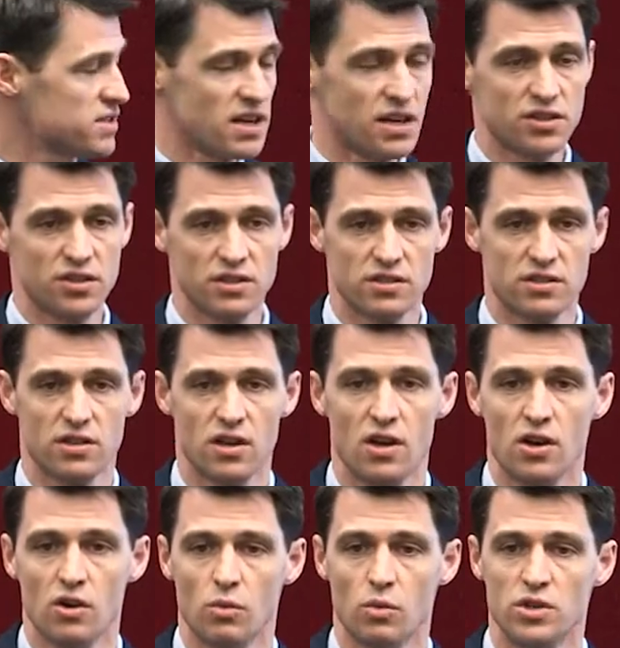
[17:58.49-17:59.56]
sessions
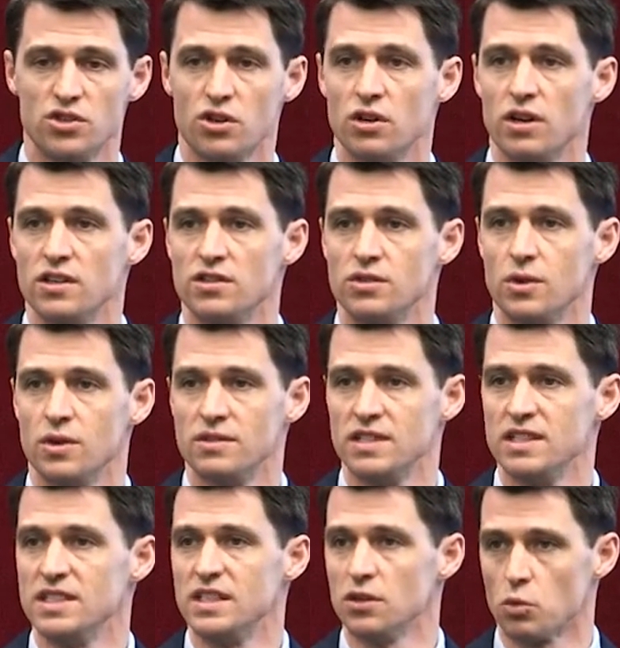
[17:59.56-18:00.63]
would turn into a
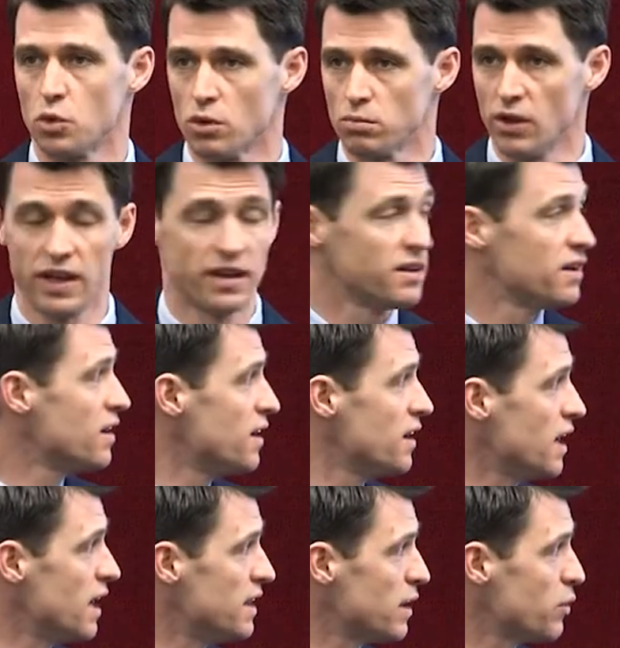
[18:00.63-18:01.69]
detailed work plan,
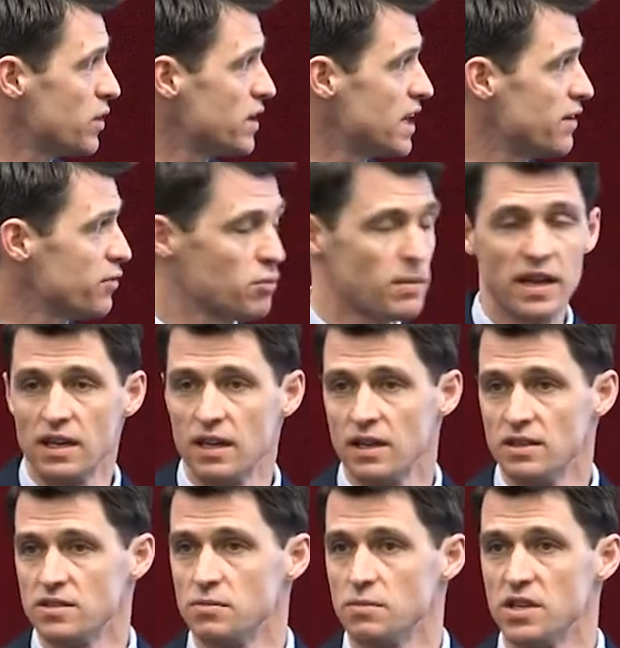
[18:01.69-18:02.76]
and they would never make it
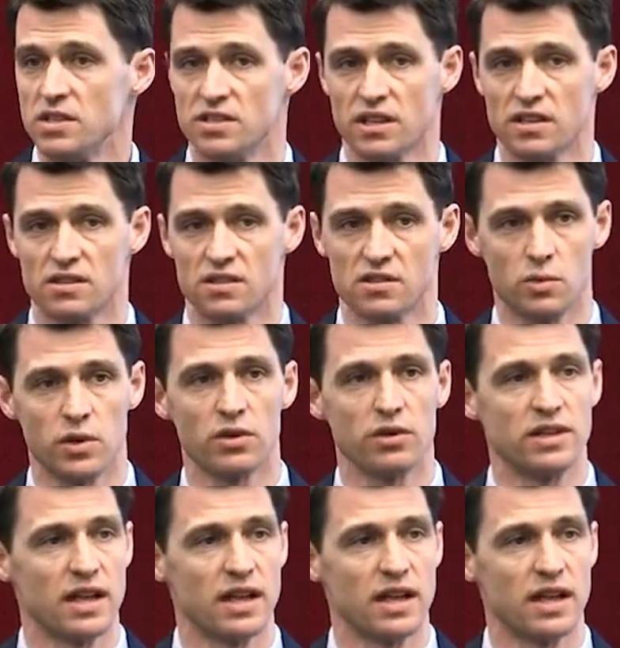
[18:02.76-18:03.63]
into P6 because we don't need